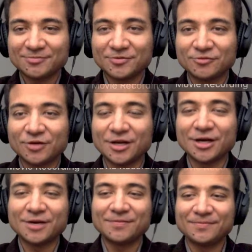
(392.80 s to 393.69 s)

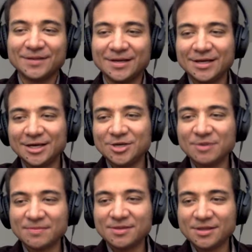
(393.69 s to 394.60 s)
Voila. You
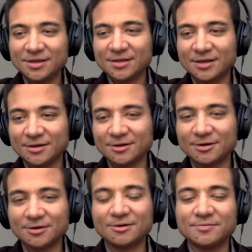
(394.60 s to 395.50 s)
might be thinking like,
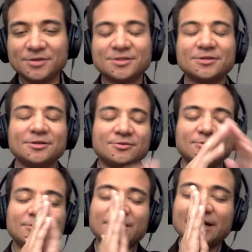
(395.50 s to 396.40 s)
oh, Mr.
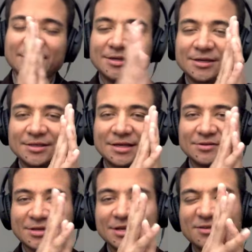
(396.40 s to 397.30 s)
Godoy, that
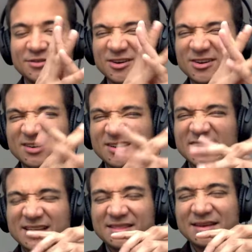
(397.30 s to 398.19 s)
sounds kind of hard.
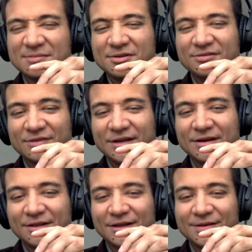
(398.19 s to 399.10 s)
I think I'm going to forget
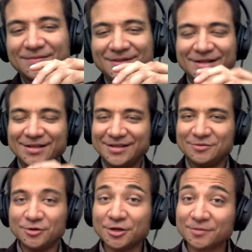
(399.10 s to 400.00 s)
all that.
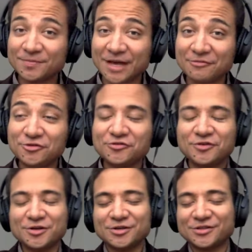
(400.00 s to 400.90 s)
Well, have no
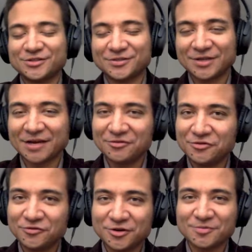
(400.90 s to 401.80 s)
fears. Have no
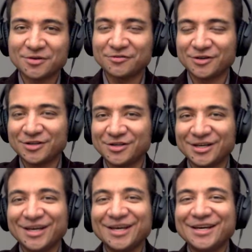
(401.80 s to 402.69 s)
fear, my friend.
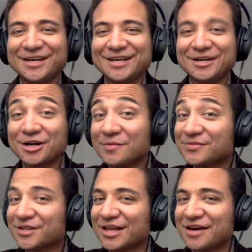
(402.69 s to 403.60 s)
Here comes
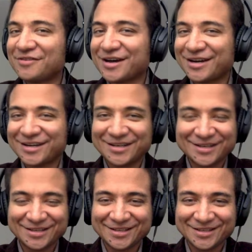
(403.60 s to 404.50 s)
the life hack.
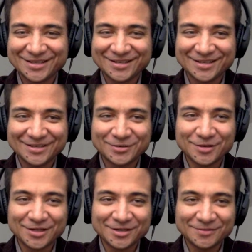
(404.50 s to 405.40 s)
You
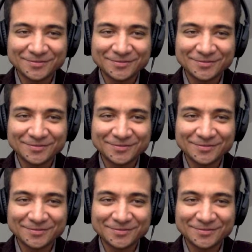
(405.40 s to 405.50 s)
ready?